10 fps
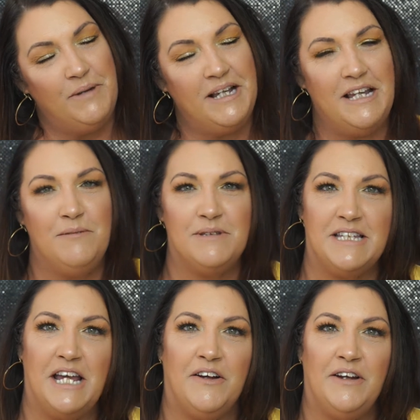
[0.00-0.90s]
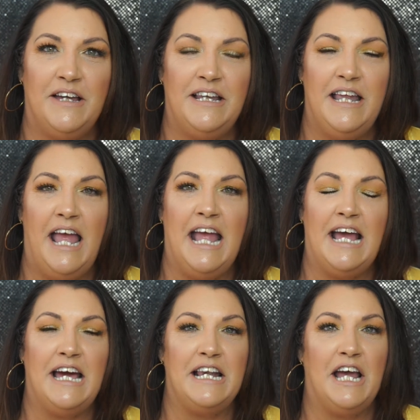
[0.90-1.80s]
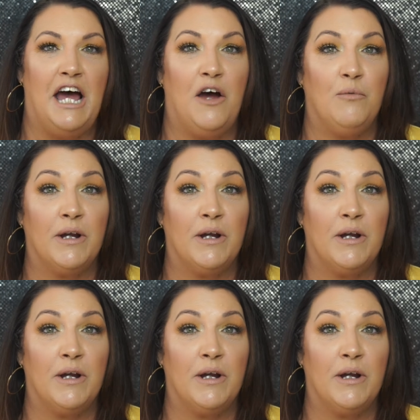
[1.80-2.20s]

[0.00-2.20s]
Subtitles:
My name's Karen and